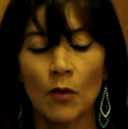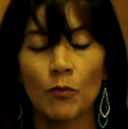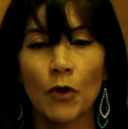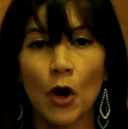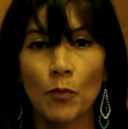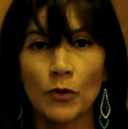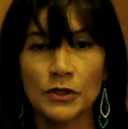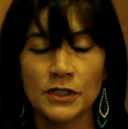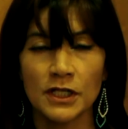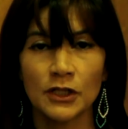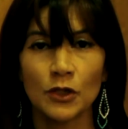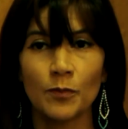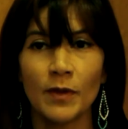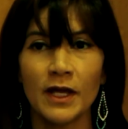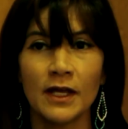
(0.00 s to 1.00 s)

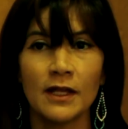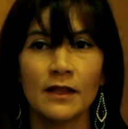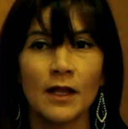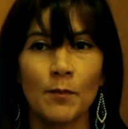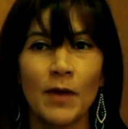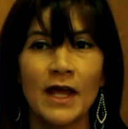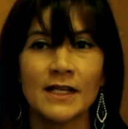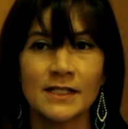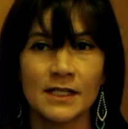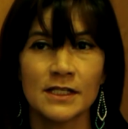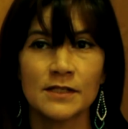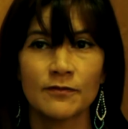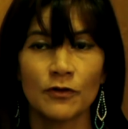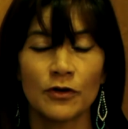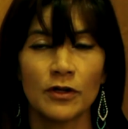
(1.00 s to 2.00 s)
property, the
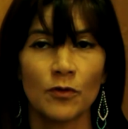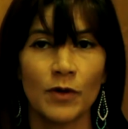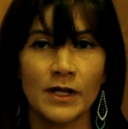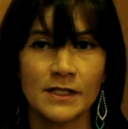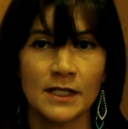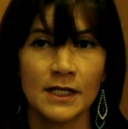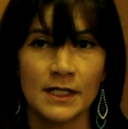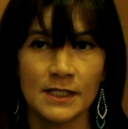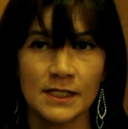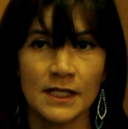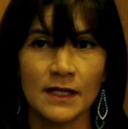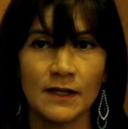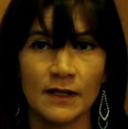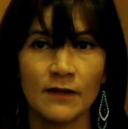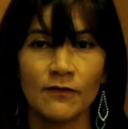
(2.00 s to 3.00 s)
basis for the residency
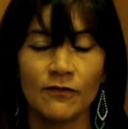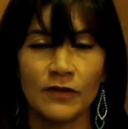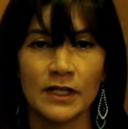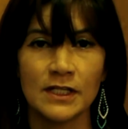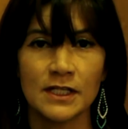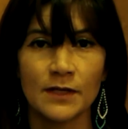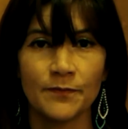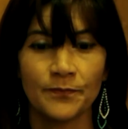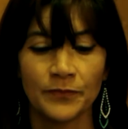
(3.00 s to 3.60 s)
visa.